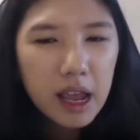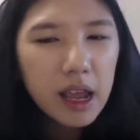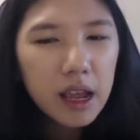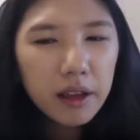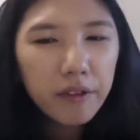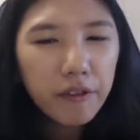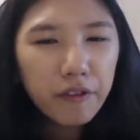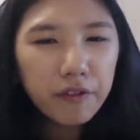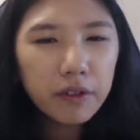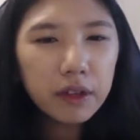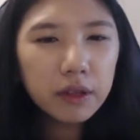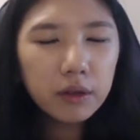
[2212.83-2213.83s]
if
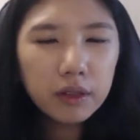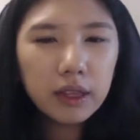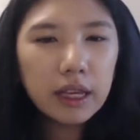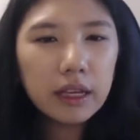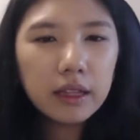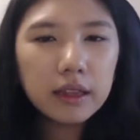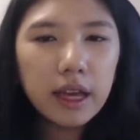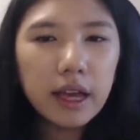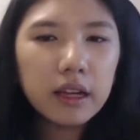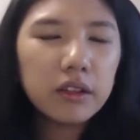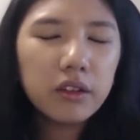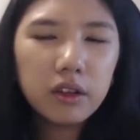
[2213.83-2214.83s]
you think
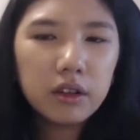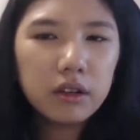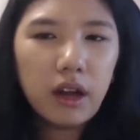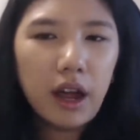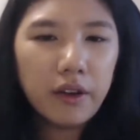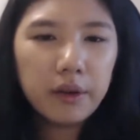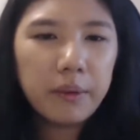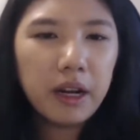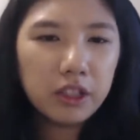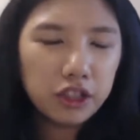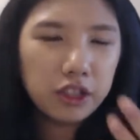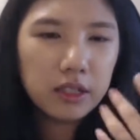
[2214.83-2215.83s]
that your hiring
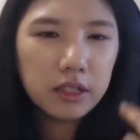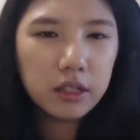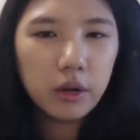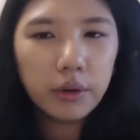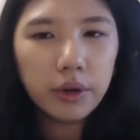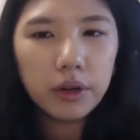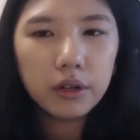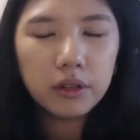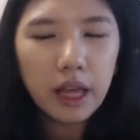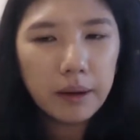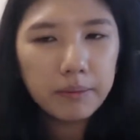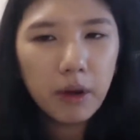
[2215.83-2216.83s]
manager doesn't know
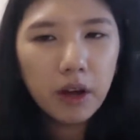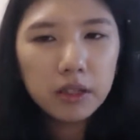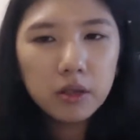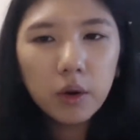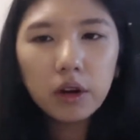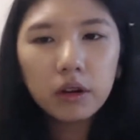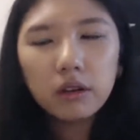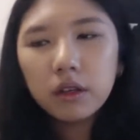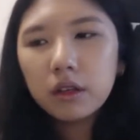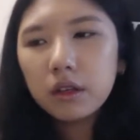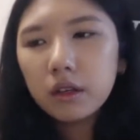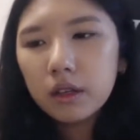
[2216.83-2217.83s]
that boss, or
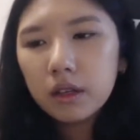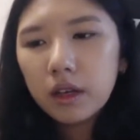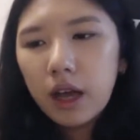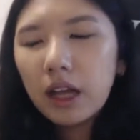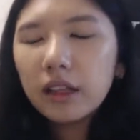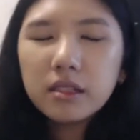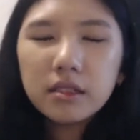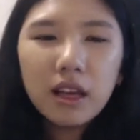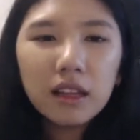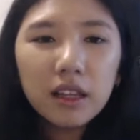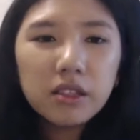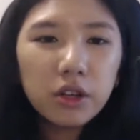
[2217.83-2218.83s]
unless
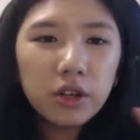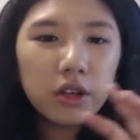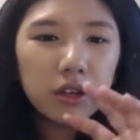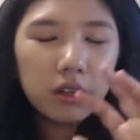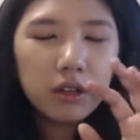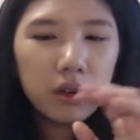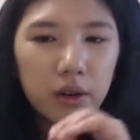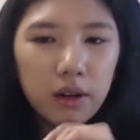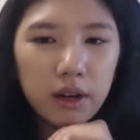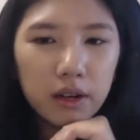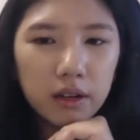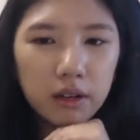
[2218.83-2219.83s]
you're
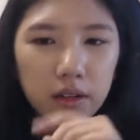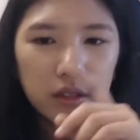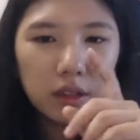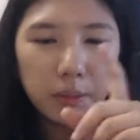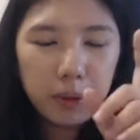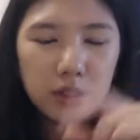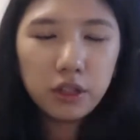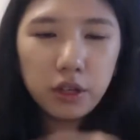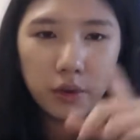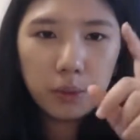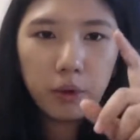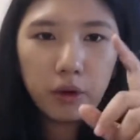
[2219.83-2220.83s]
the person you're
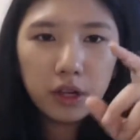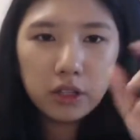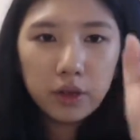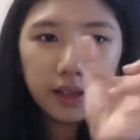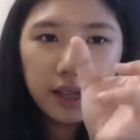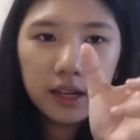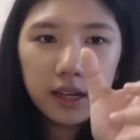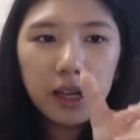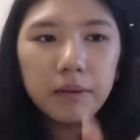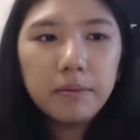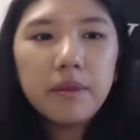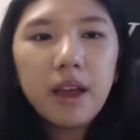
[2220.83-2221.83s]
reporting to and that
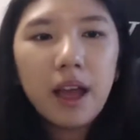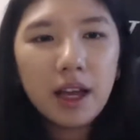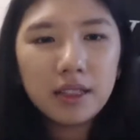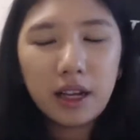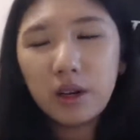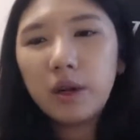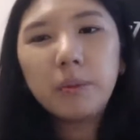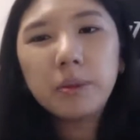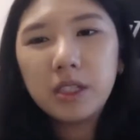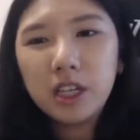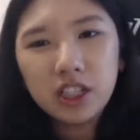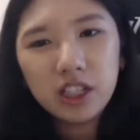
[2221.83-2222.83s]
name has like a
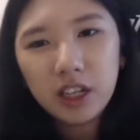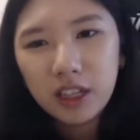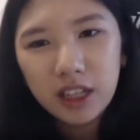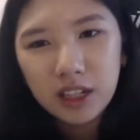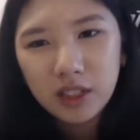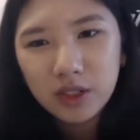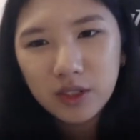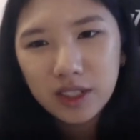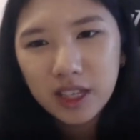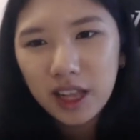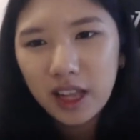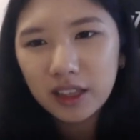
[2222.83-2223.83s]
reputation in the industry,
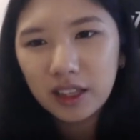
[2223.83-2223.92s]
so like